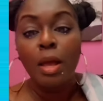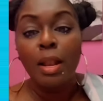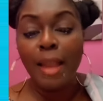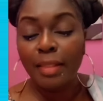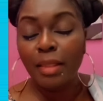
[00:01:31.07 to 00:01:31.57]

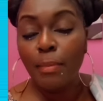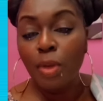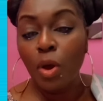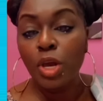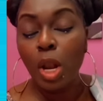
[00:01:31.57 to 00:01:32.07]
Let
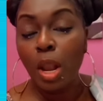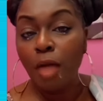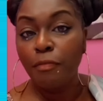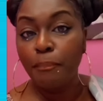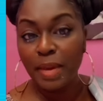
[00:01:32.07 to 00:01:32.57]
them know you
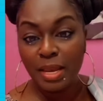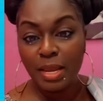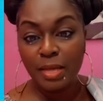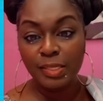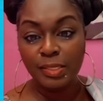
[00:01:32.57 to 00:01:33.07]
love
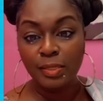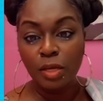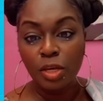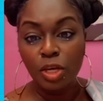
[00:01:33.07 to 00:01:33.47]
penis.